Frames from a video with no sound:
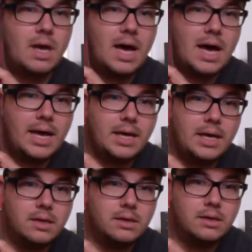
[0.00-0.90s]

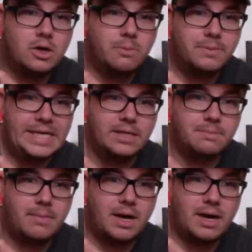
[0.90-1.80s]
I
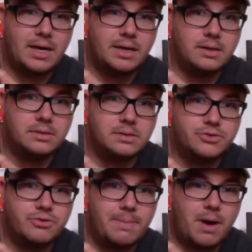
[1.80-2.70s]
completed my
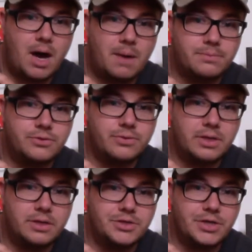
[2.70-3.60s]
trip-hop
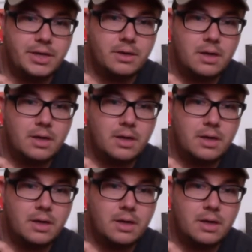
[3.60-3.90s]
trilogy